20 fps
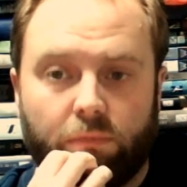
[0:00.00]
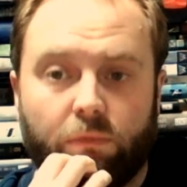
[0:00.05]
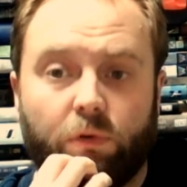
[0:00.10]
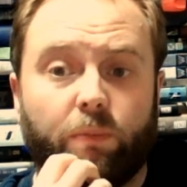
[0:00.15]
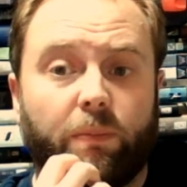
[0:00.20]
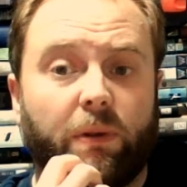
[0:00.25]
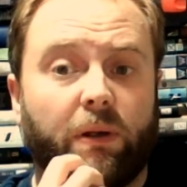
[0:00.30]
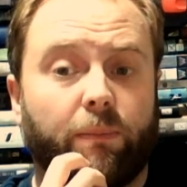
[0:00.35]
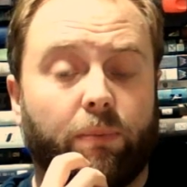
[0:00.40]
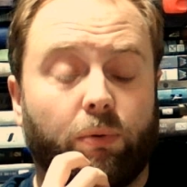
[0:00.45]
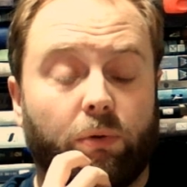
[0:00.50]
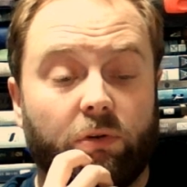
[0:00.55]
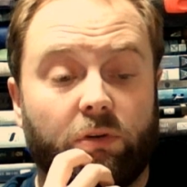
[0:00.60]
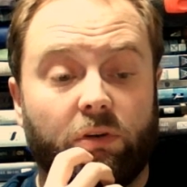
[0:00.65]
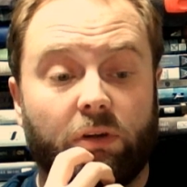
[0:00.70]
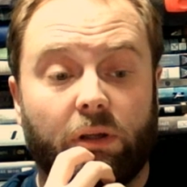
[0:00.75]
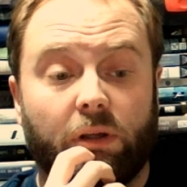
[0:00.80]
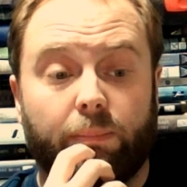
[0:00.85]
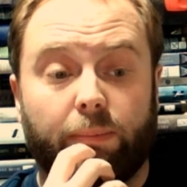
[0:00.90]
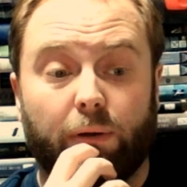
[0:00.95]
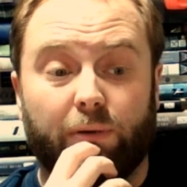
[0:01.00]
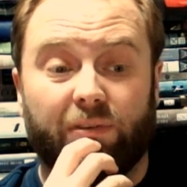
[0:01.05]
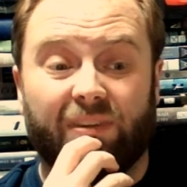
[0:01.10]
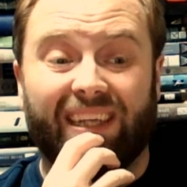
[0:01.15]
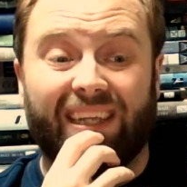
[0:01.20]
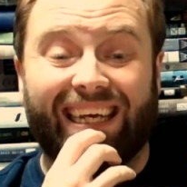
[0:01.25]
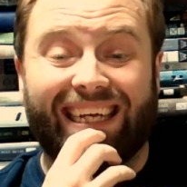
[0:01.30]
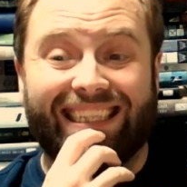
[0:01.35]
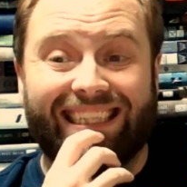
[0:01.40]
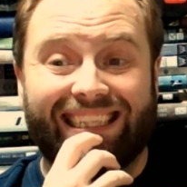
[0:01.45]
had been appointed to the post
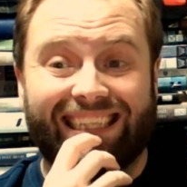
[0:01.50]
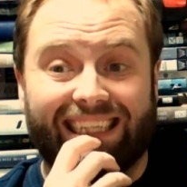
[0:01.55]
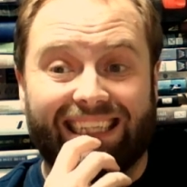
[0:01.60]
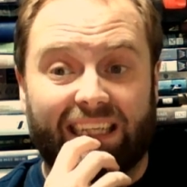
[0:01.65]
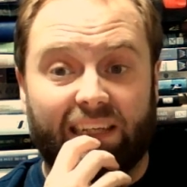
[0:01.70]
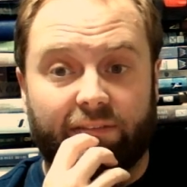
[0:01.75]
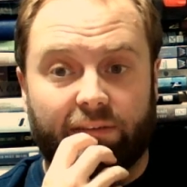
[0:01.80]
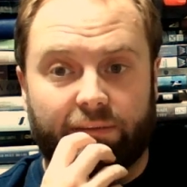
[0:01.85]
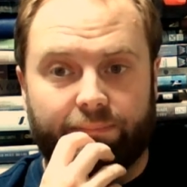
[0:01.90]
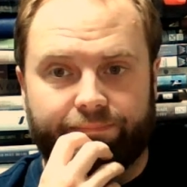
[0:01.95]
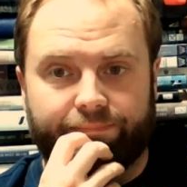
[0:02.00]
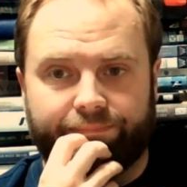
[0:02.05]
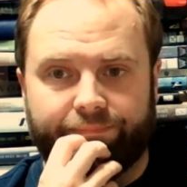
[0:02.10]
in 1811.